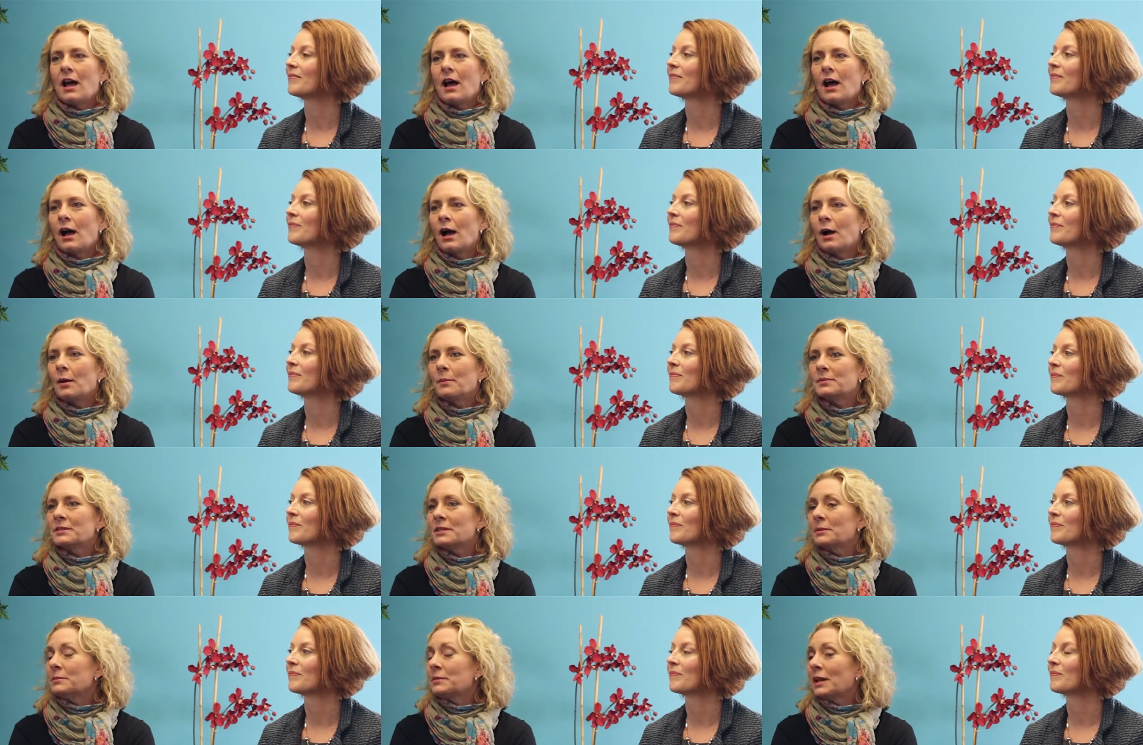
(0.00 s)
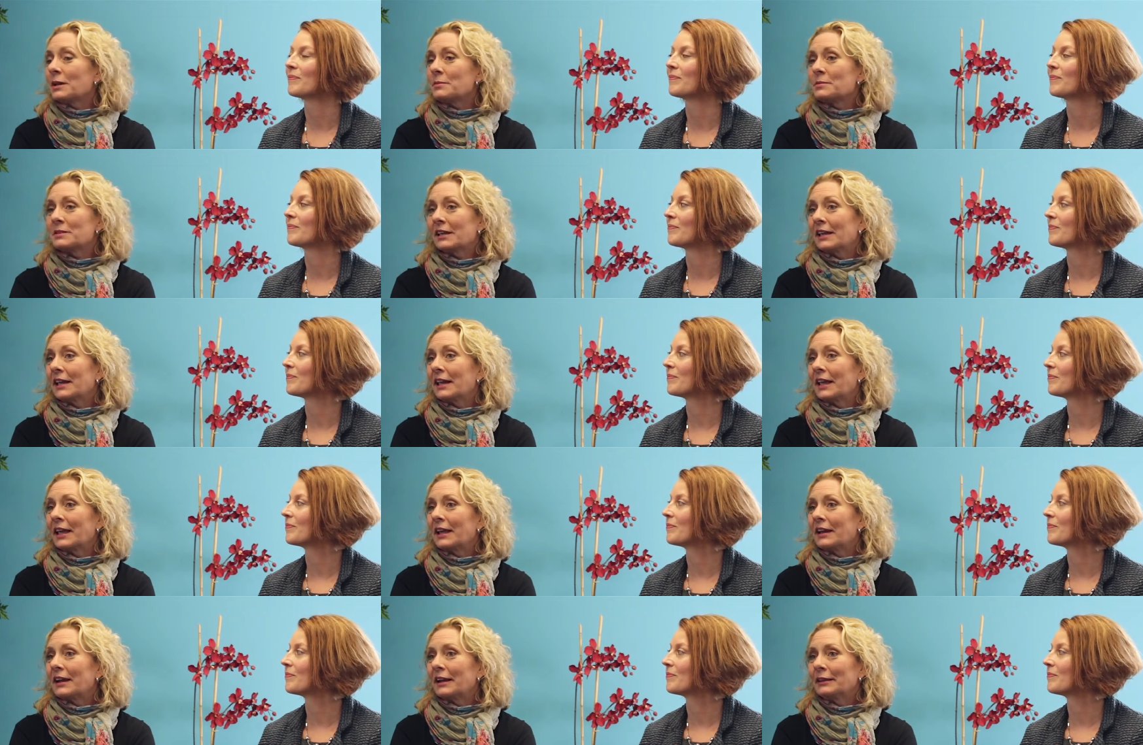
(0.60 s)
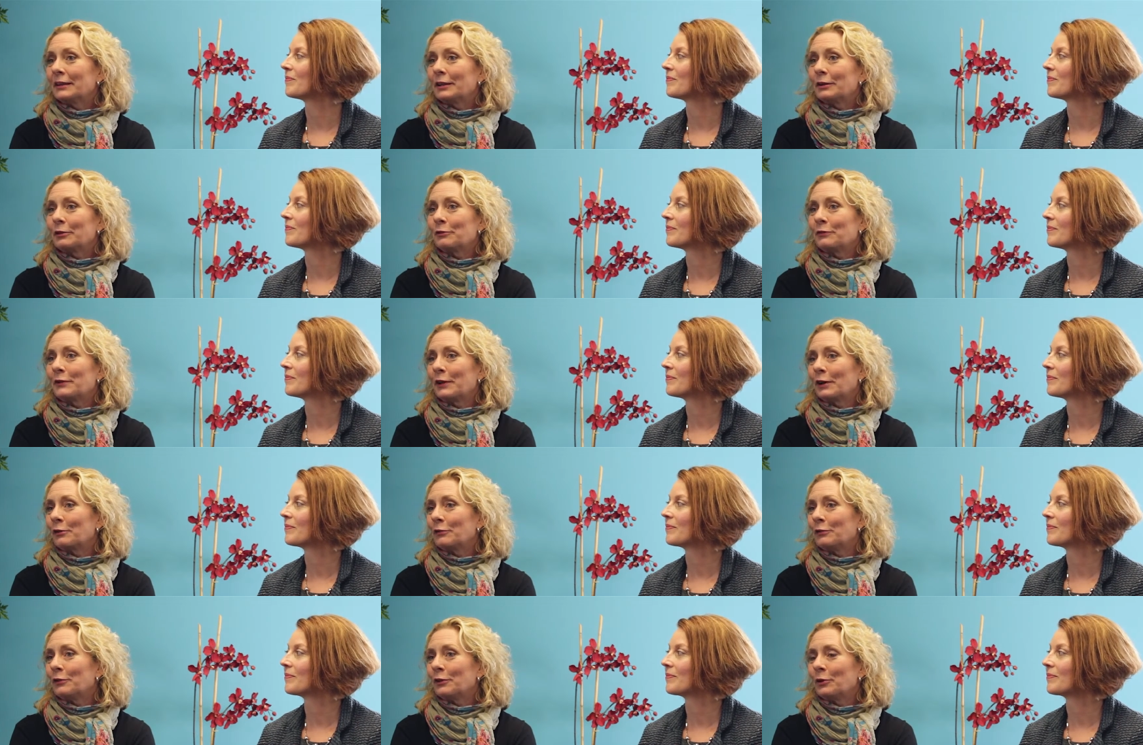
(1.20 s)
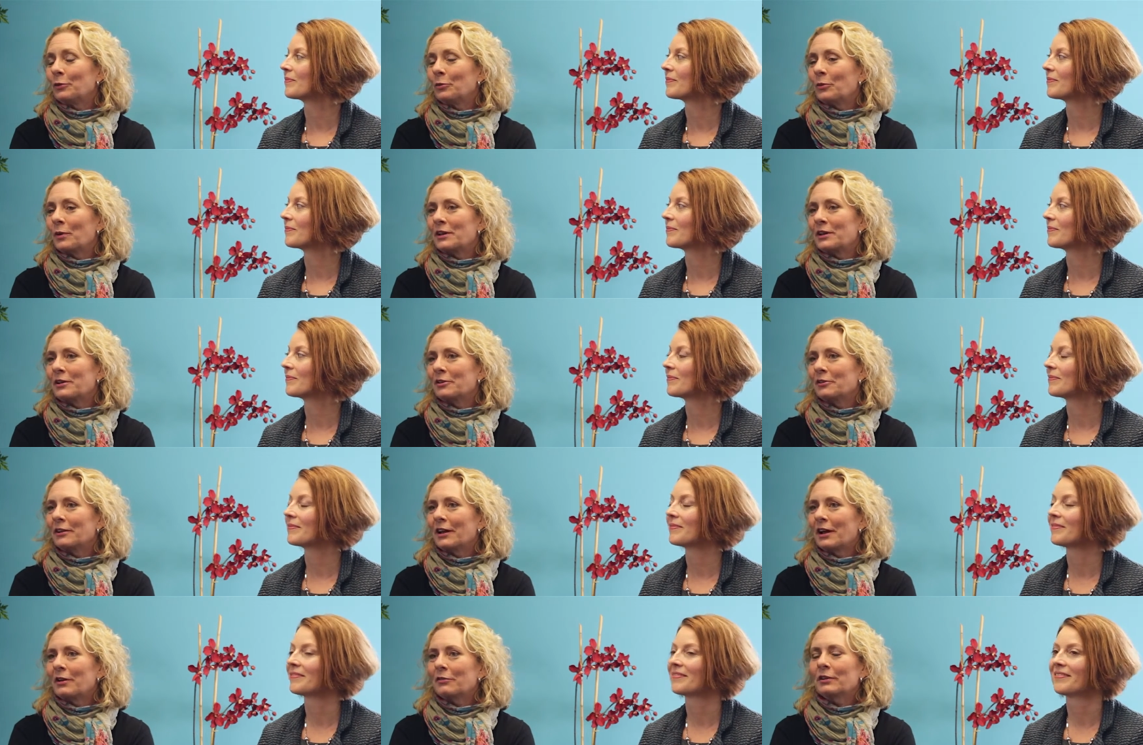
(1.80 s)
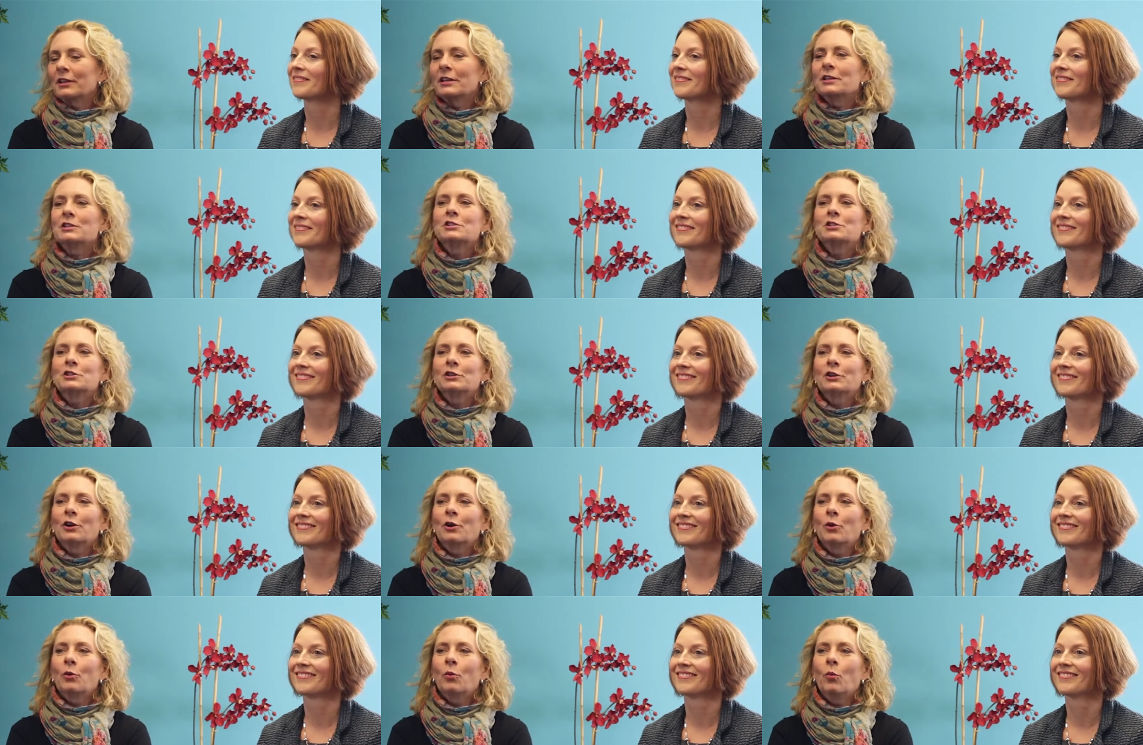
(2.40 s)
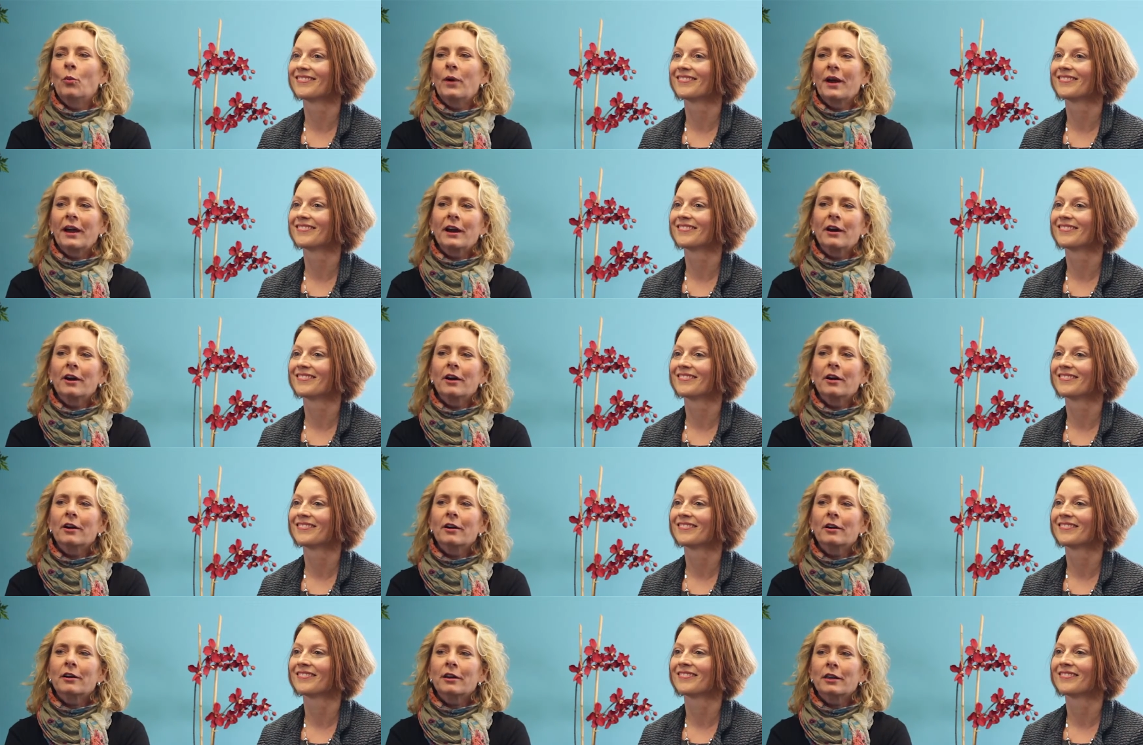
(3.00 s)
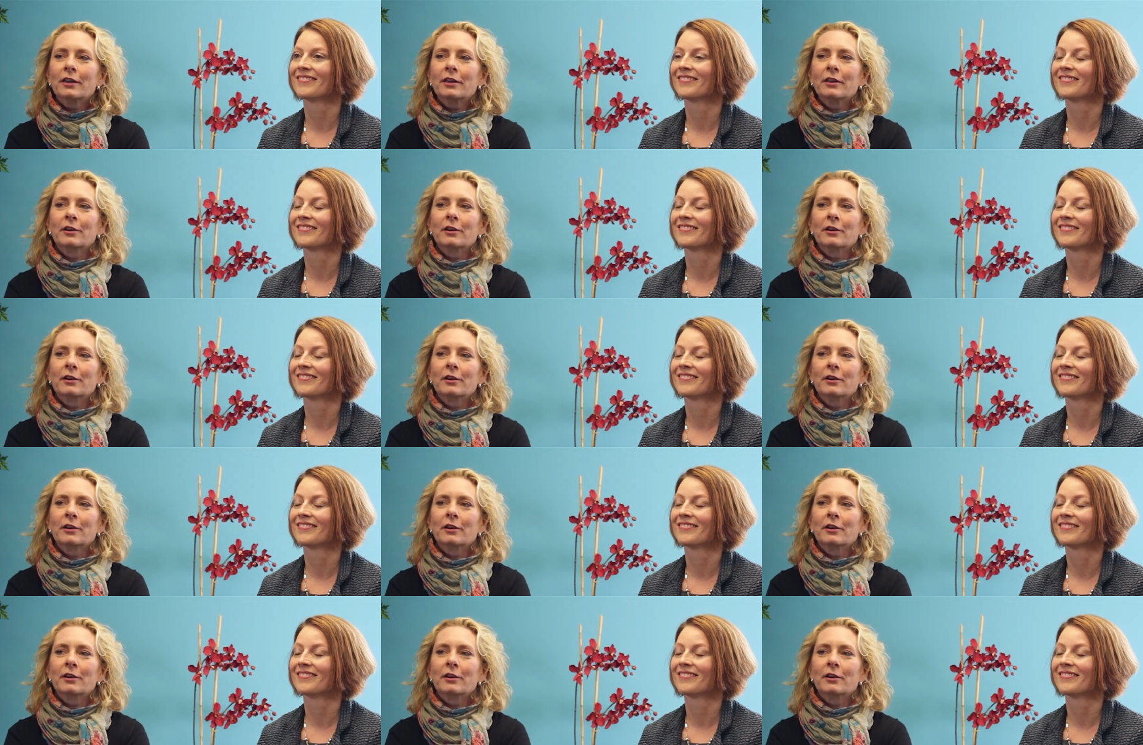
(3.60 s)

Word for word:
Speaker 1: Um, sometimes you can get a little fearful when you're not really sure where